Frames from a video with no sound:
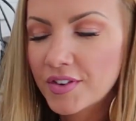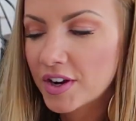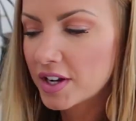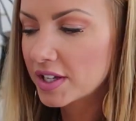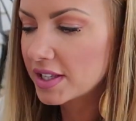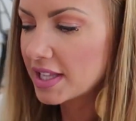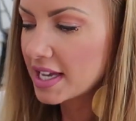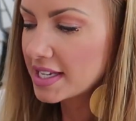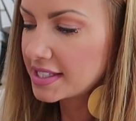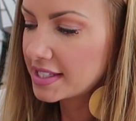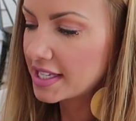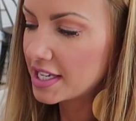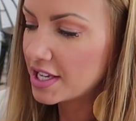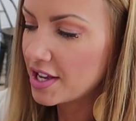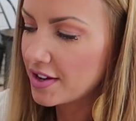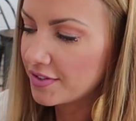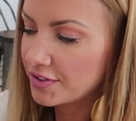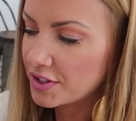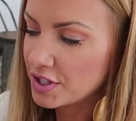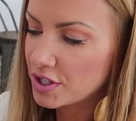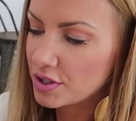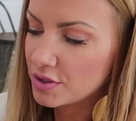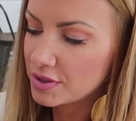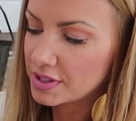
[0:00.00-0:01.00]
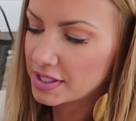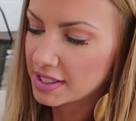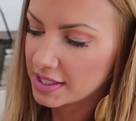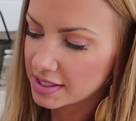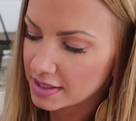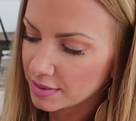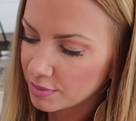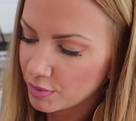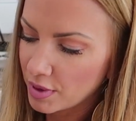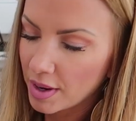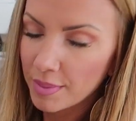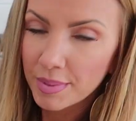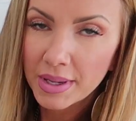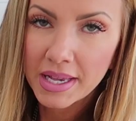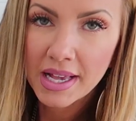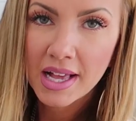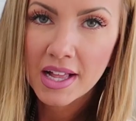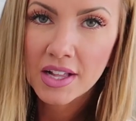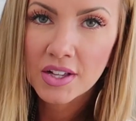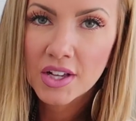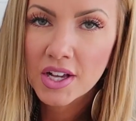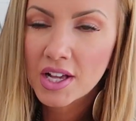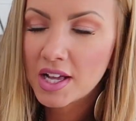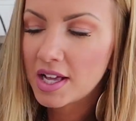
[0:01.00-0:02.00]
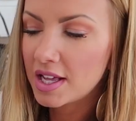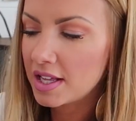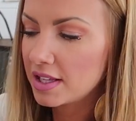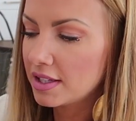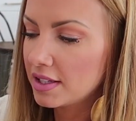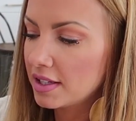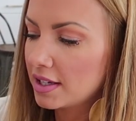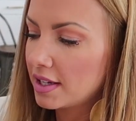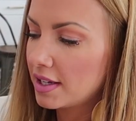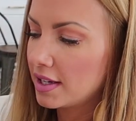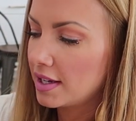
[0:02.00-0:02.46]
very last thing you have to do is get some rubbing alcohol